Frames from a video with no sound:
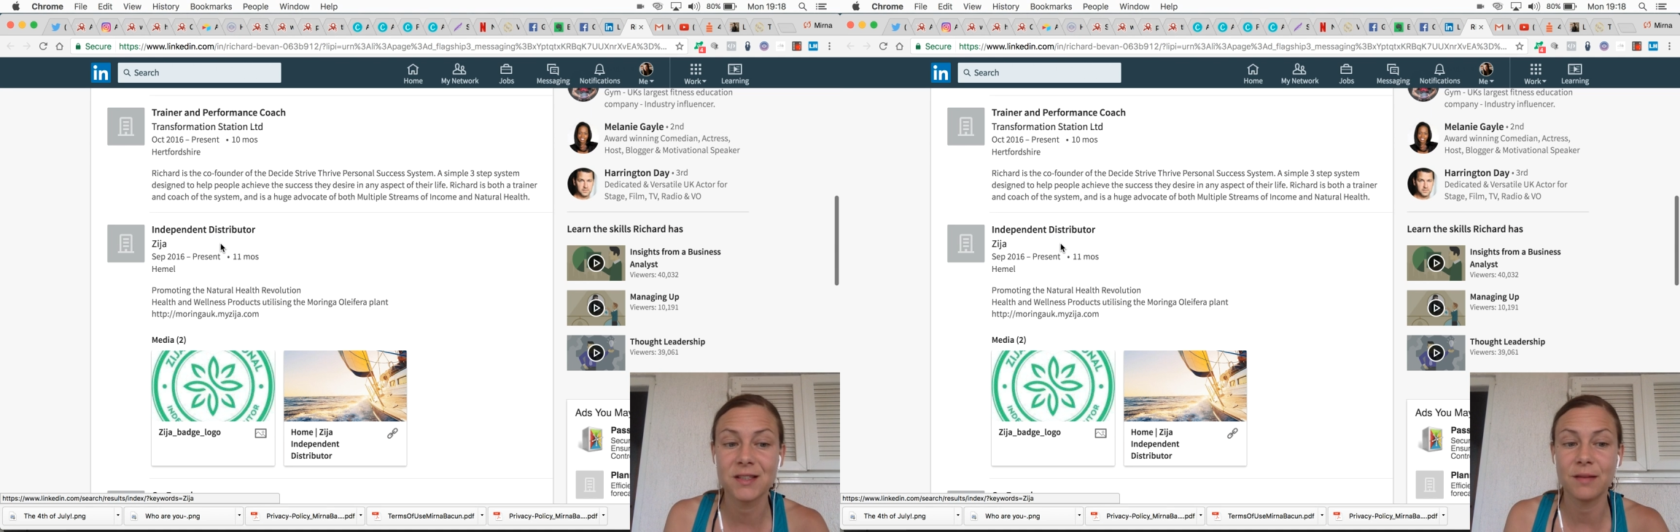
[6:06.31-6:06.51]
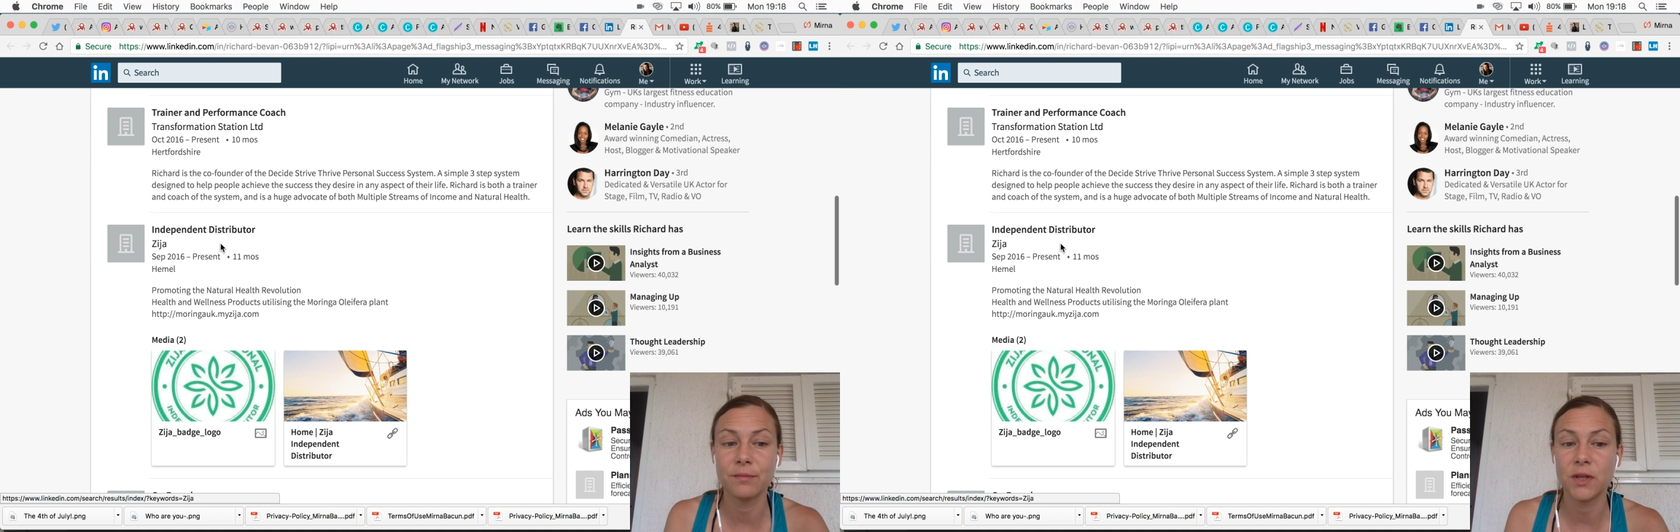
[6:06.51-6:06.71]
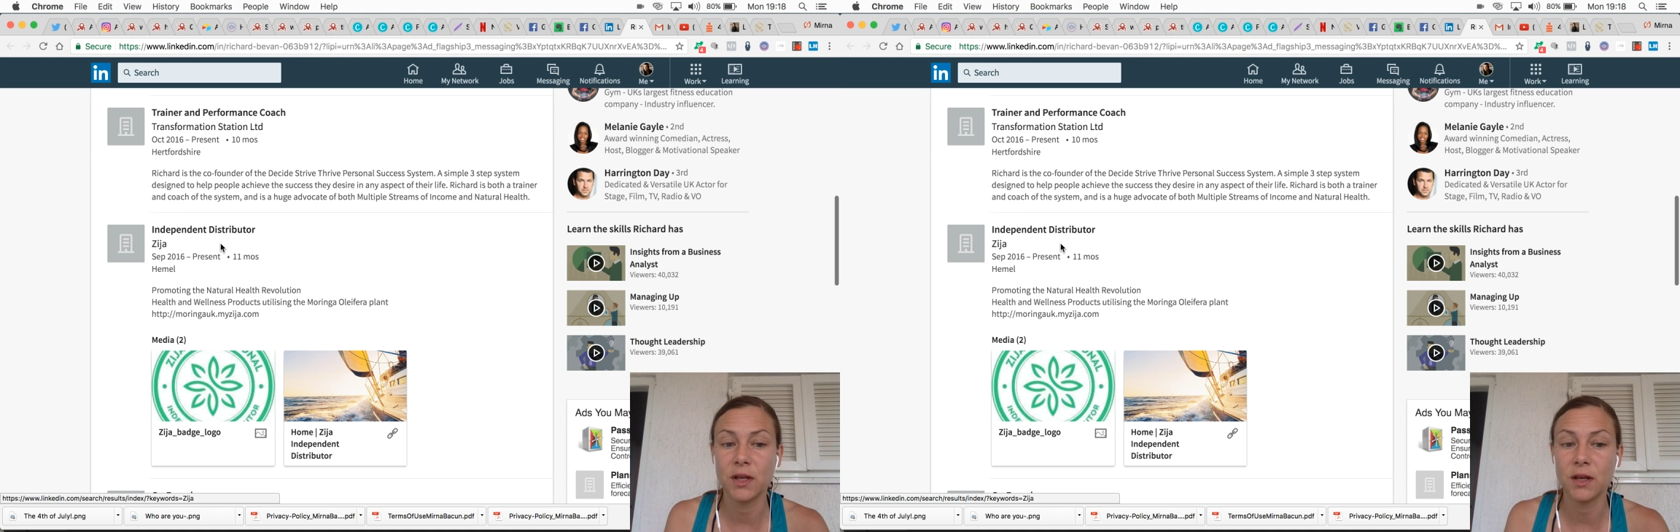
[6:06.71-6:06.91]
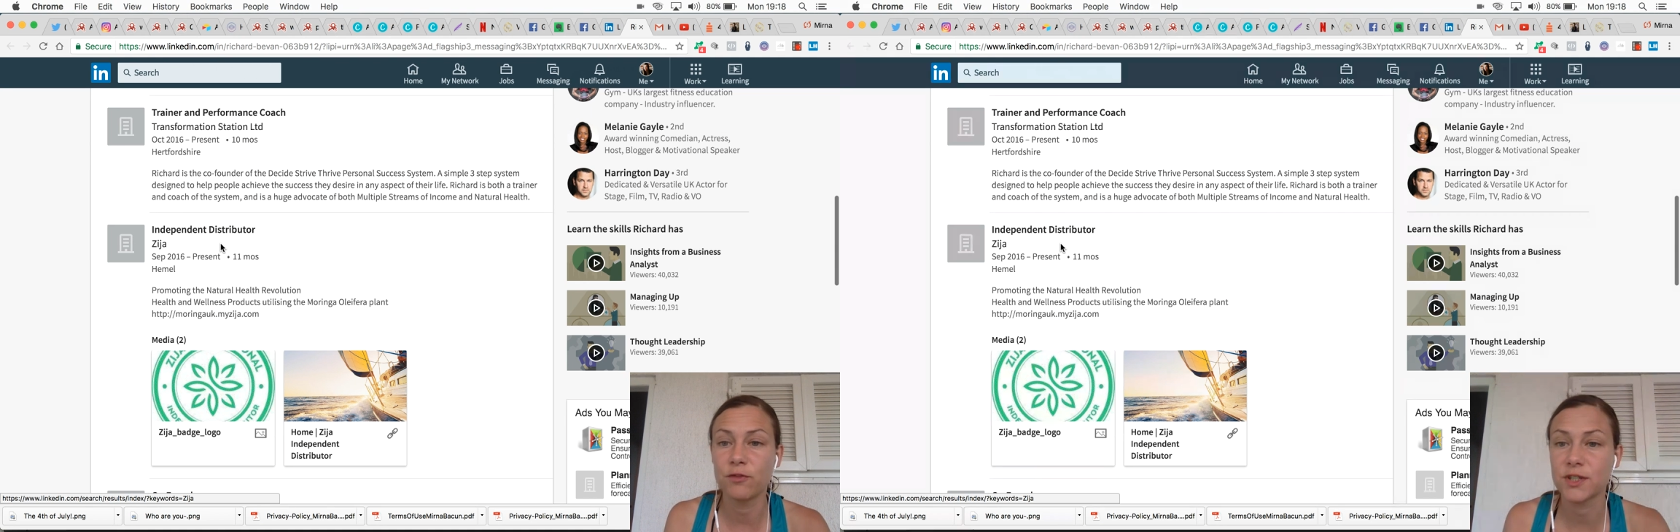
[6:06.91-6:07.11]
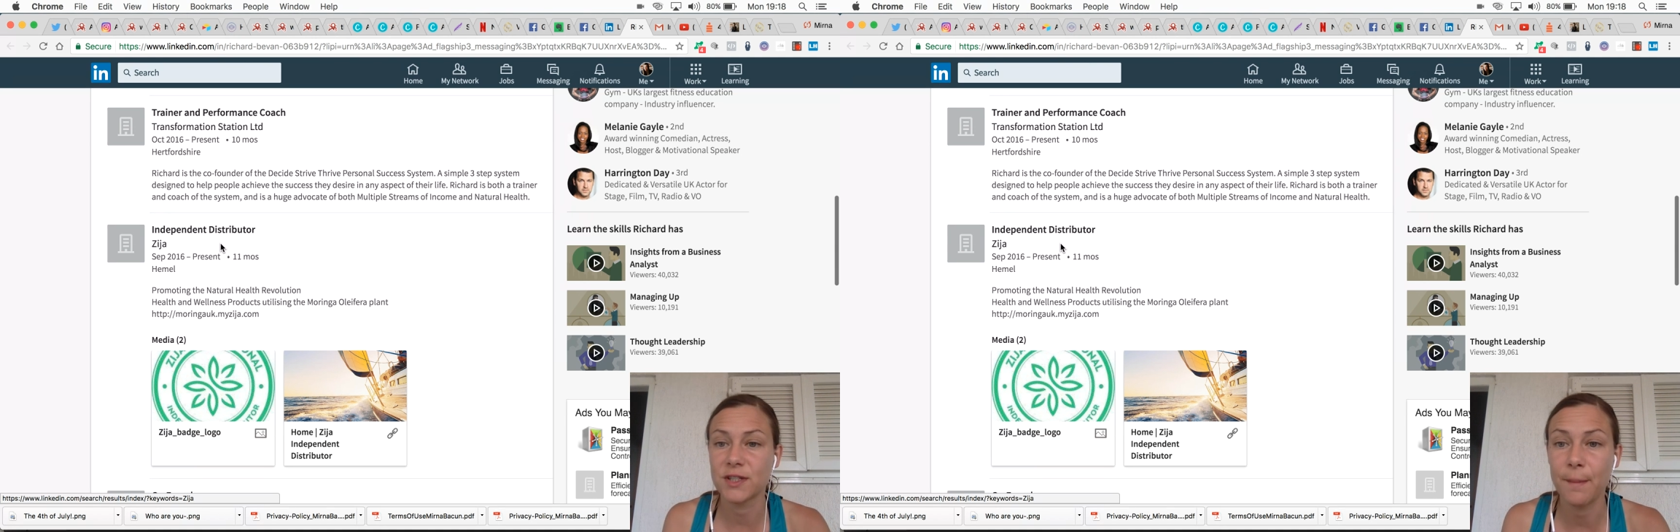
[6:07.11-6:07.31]
something
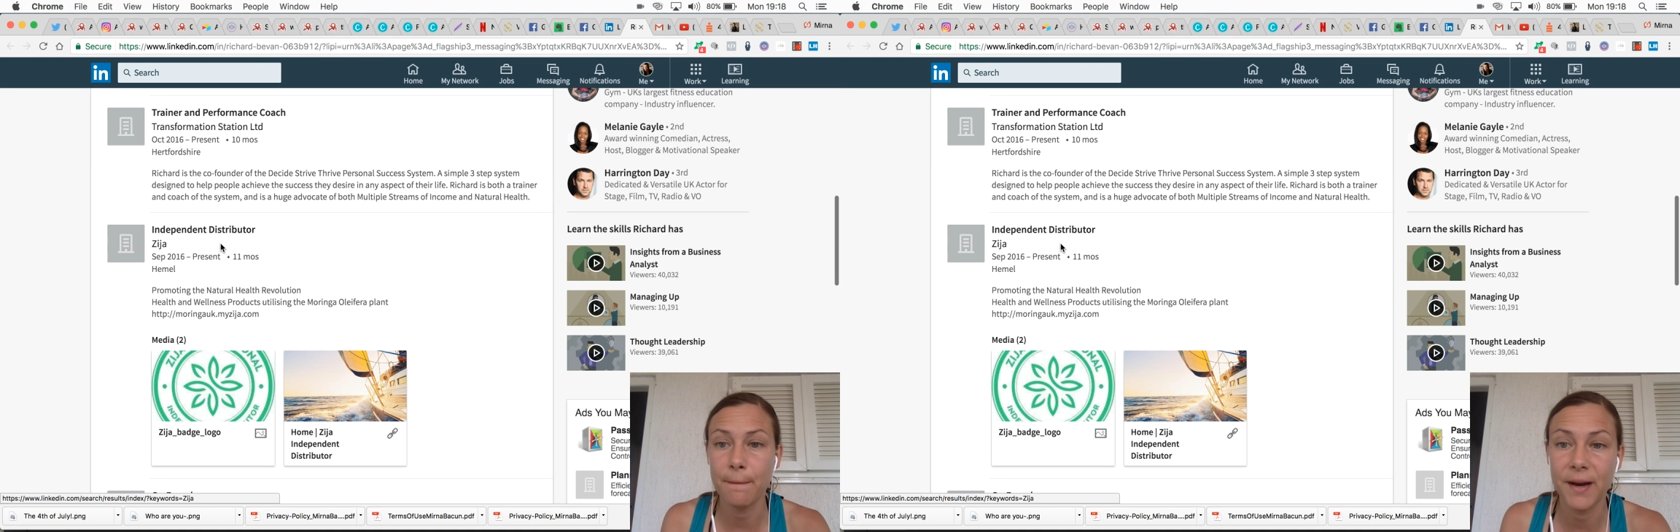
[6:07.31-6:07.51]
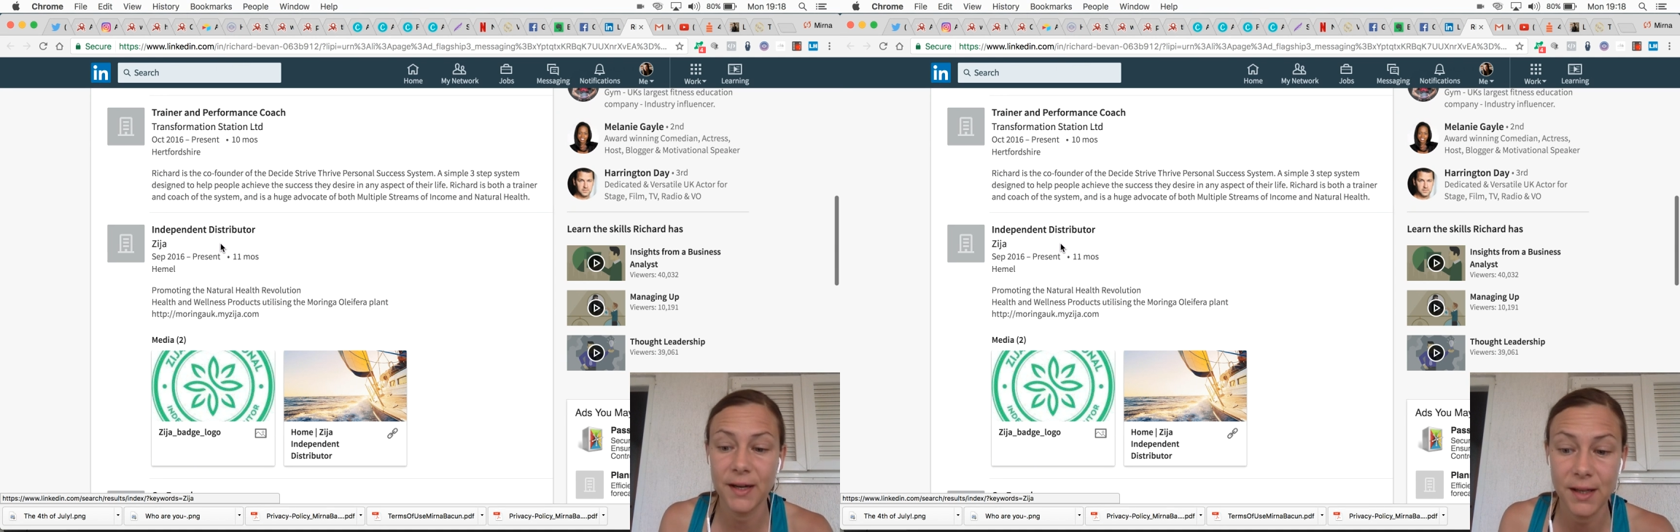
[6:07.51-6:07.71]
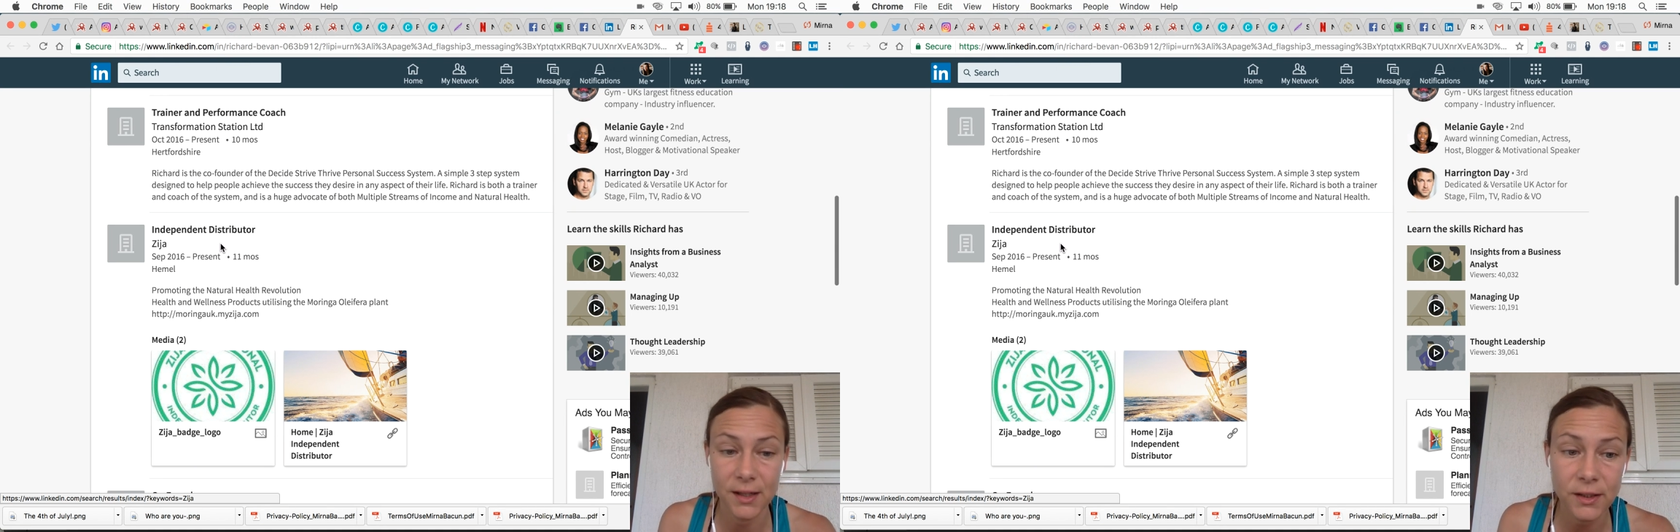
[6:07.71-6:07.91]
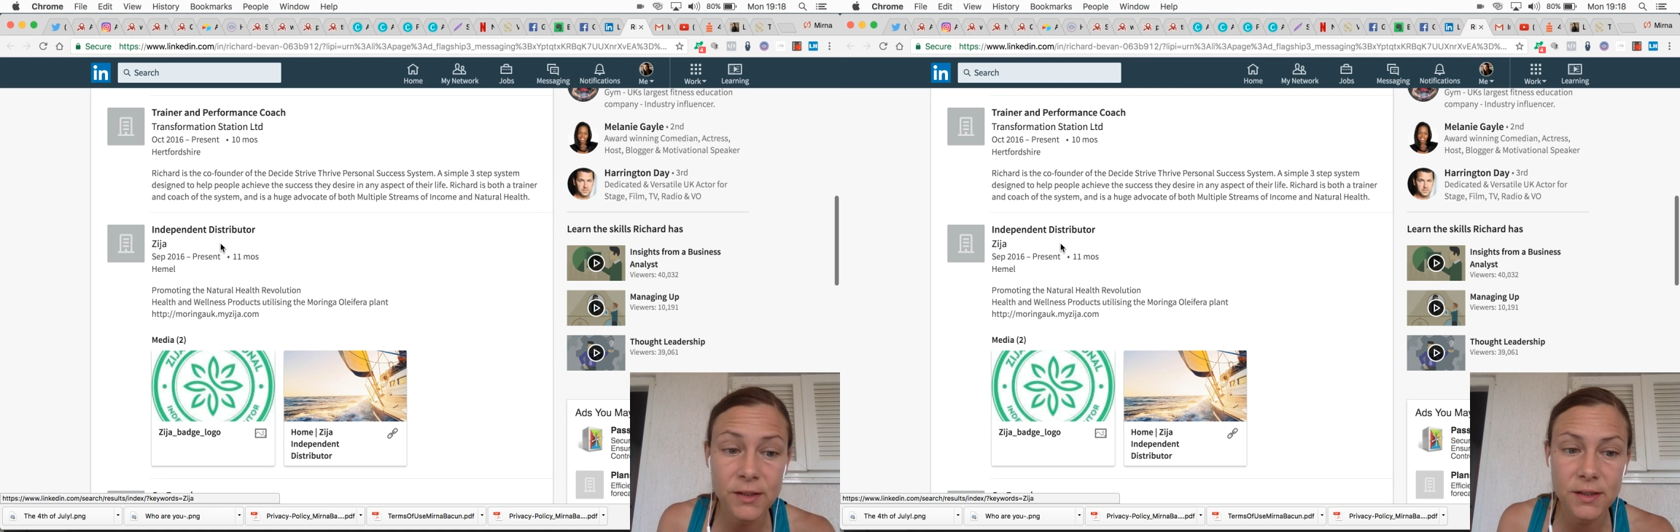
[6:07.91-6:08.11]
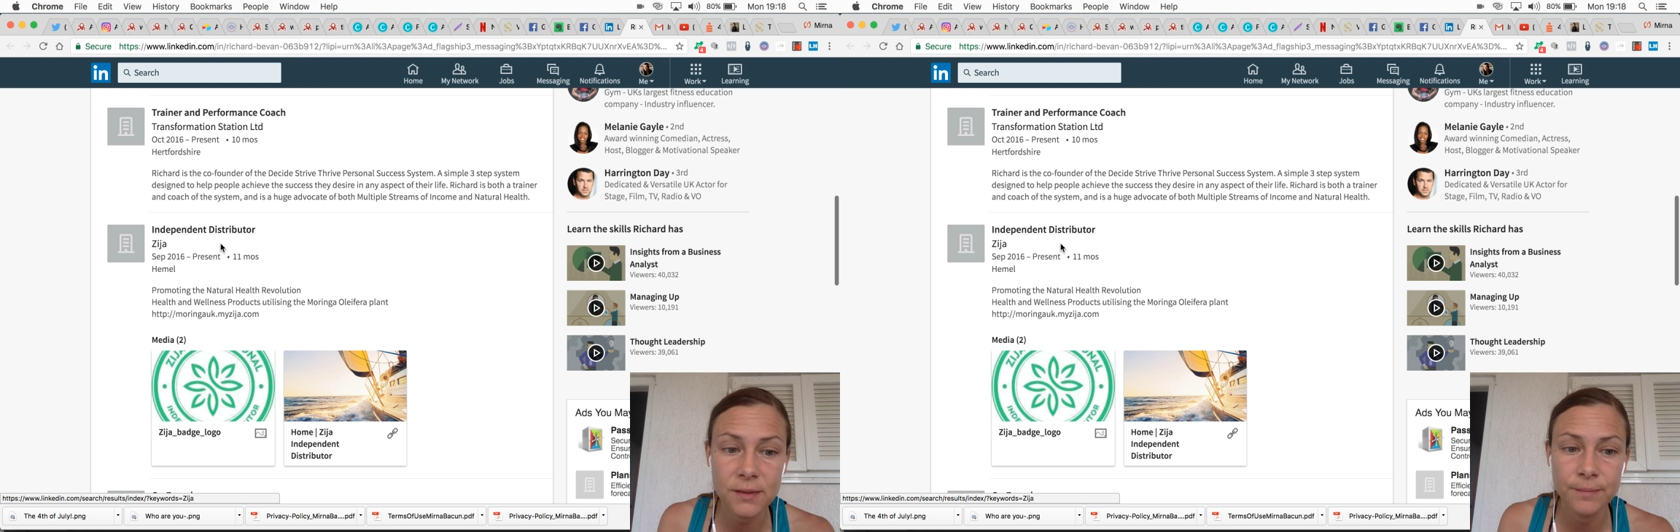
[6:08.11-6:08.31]
for somebody
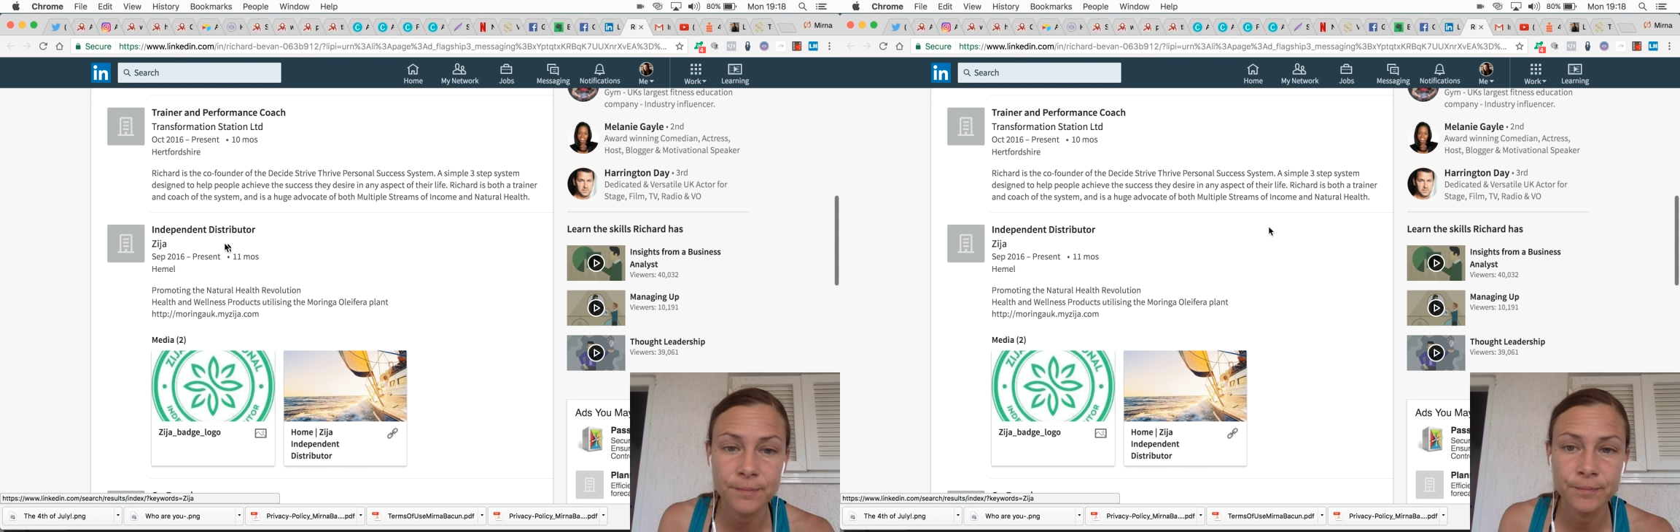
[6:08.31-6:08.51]
else.